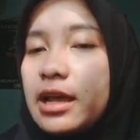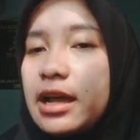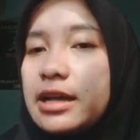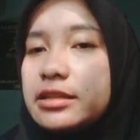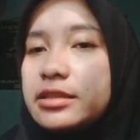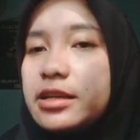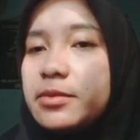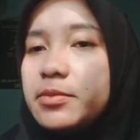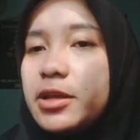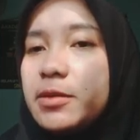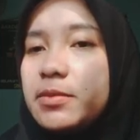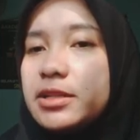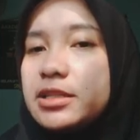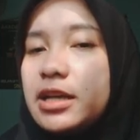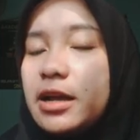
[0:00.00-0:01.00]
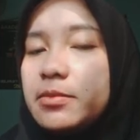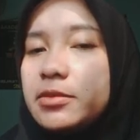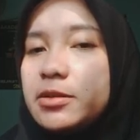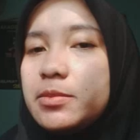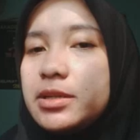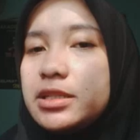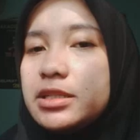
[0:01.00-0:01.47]
as there may be time
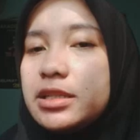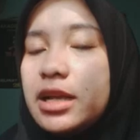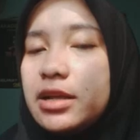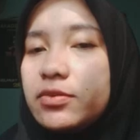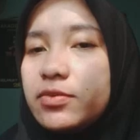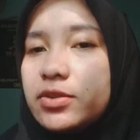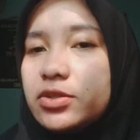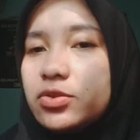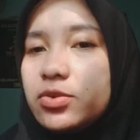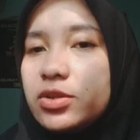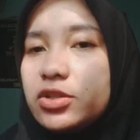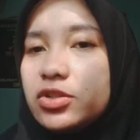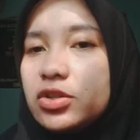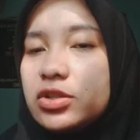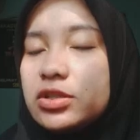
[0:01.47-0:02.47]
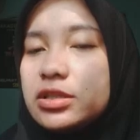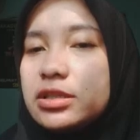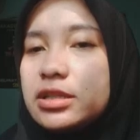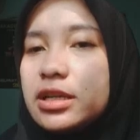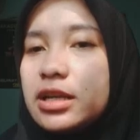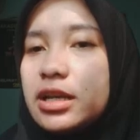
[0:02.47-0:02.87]
limits and restrictions.